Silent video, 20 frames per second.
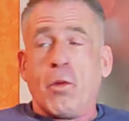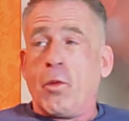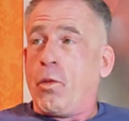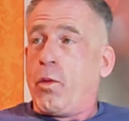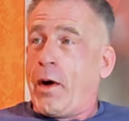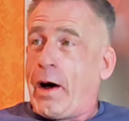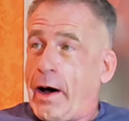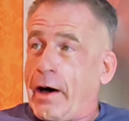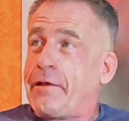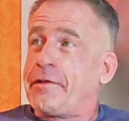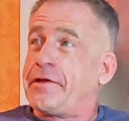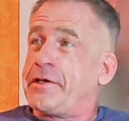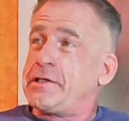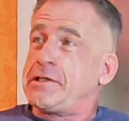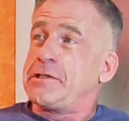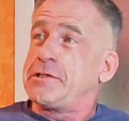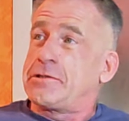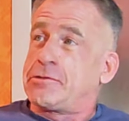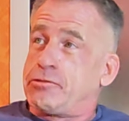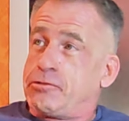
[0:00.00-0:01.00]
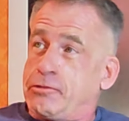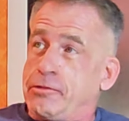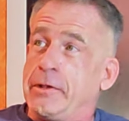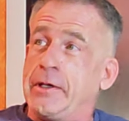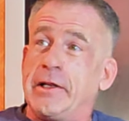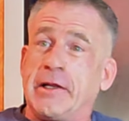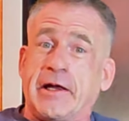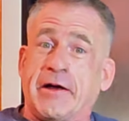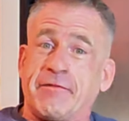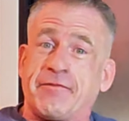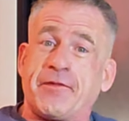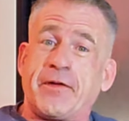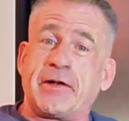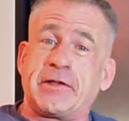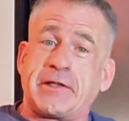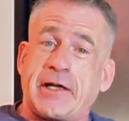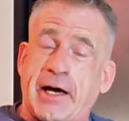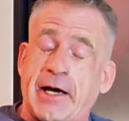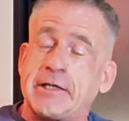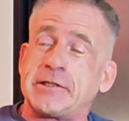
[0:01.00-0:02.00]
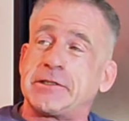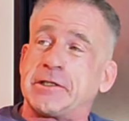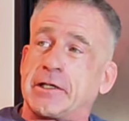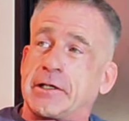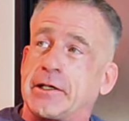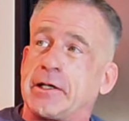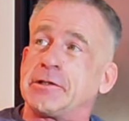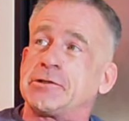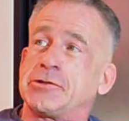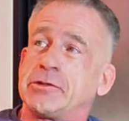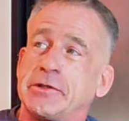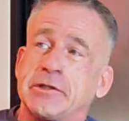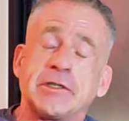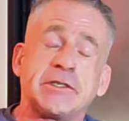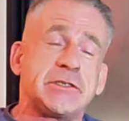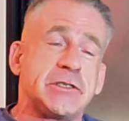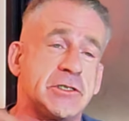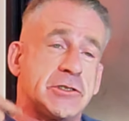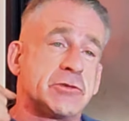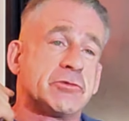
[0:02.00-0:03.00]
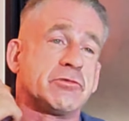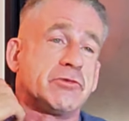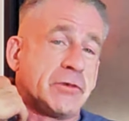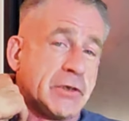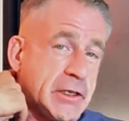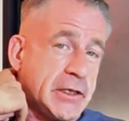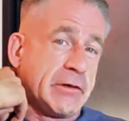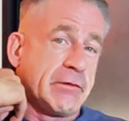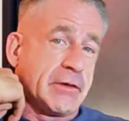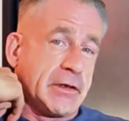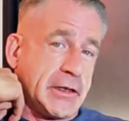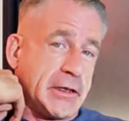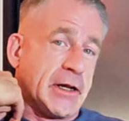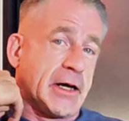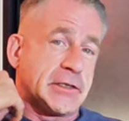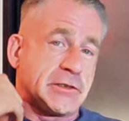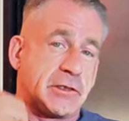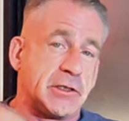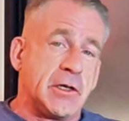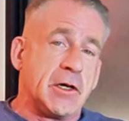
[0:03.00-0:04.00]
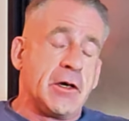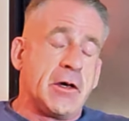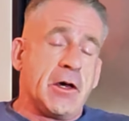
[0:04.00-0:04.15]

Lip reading: wow, this is really a fantastic country. This is really, really nice.